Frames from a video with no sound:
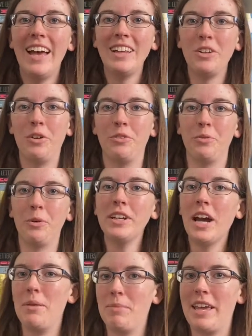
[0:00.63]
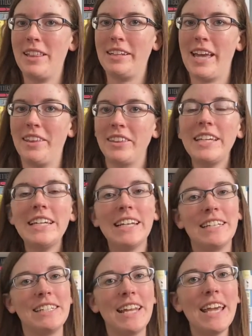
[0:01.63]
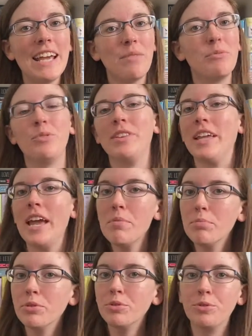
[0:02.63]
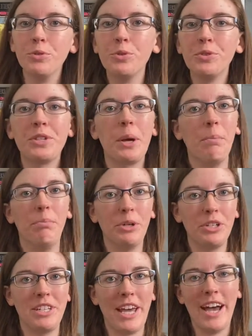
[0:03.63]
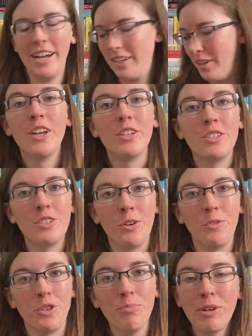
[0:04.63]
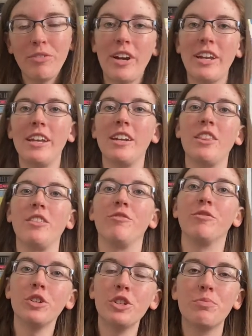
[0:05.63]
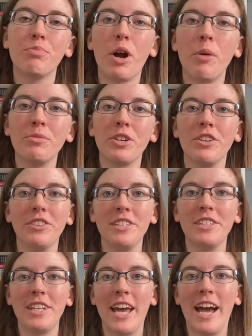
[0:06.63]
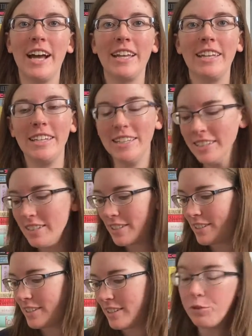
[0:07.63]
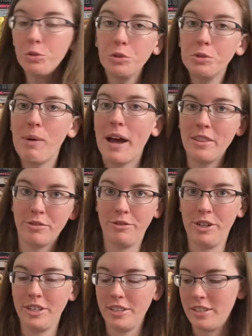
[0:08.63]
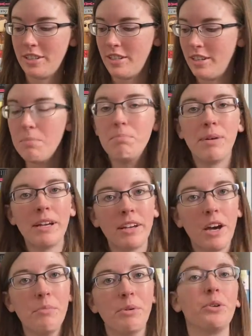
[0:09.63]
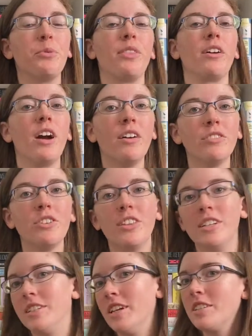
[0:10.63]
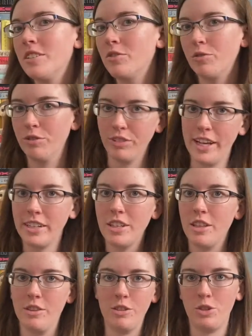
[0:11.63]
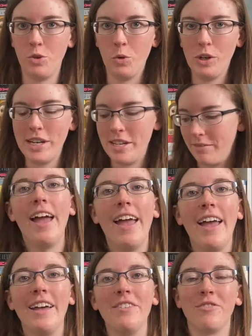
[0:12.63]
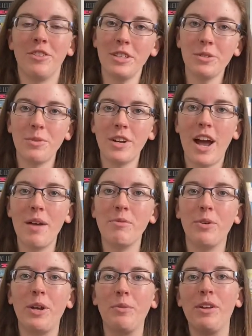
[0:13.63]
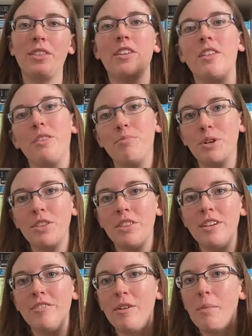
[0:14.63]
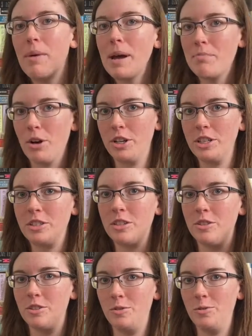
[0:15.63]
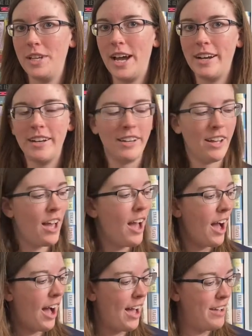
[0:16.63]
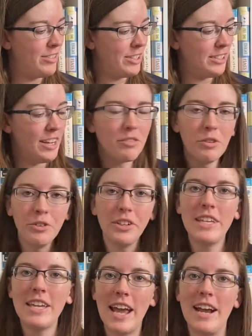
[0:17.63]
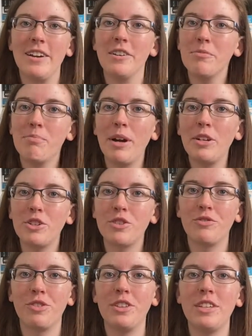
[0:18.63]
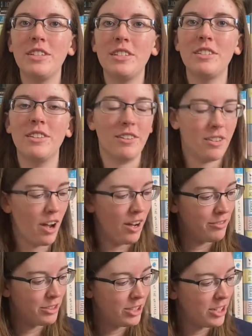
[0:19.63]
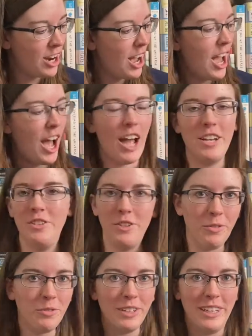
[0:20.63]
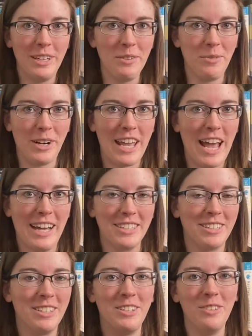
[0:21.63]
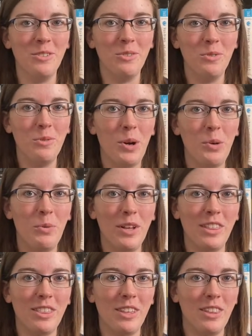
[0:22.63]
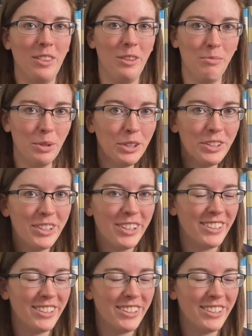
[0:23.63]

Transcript: Hello everyone, I'm Michaela Kathleen, and today I'm doing the April Fool's book tag. So jumping right in, the first prompt on this tag is Fooled by the Front. Pick a book with a cover that doesn't reflect the story. And for this one, I'm going with The Book Thief by Markus Zusak. I've never really cared much for this cover. I don't get what it has to do with the book.